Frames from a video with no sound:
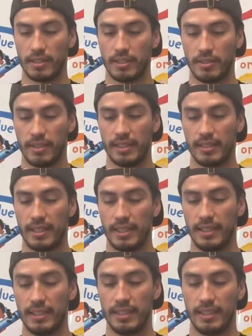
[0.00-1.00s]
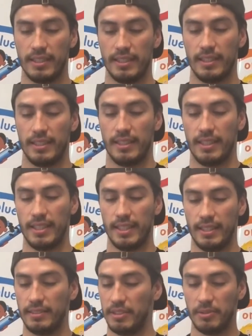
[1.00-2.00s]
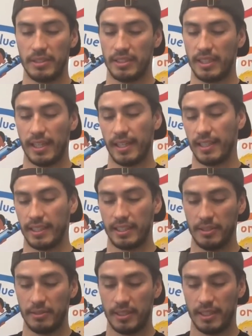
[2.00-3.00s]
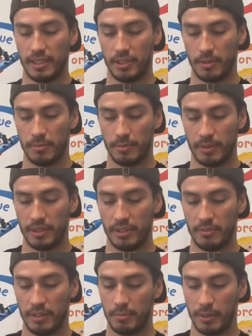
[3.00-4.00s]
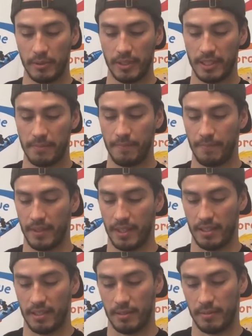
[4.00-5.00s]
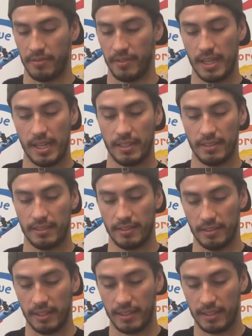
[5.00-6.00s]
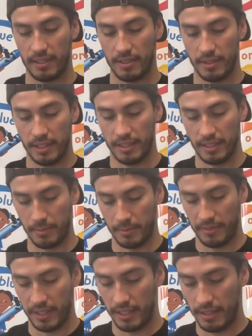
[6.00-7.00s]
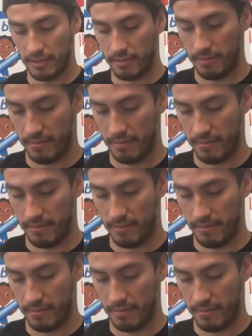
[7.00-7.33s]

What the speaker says: go ahead and tie it. And you would just tie it like you would a normal balloon when you blow it up. If not, you guys can always look up a video